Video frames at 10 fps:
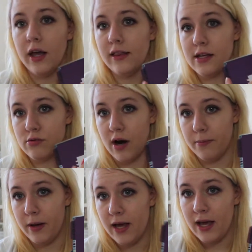In this
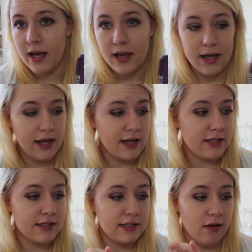red bit here
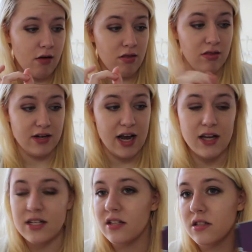is the
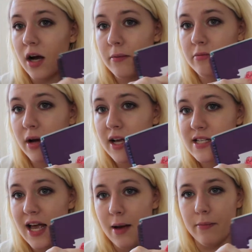date and time of my
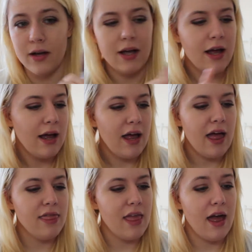exam.
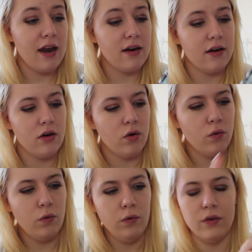And then
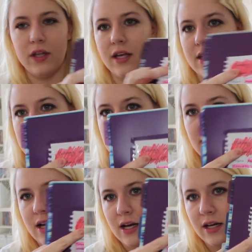all these
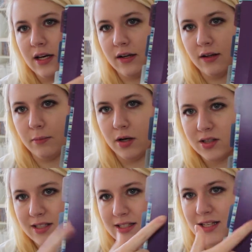little
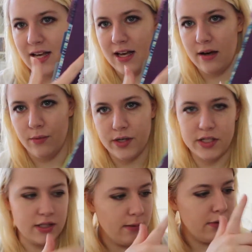boxes here, which
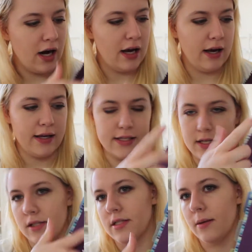some are
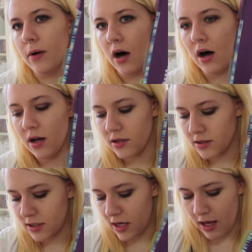highlighted and some
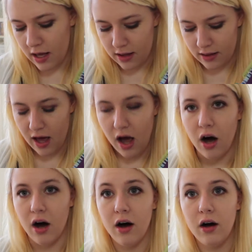aren't, there
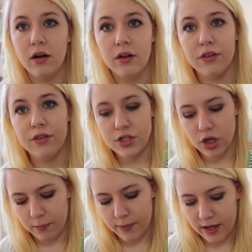are the
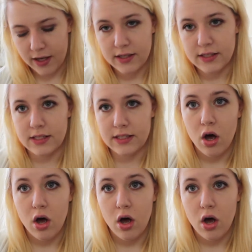topics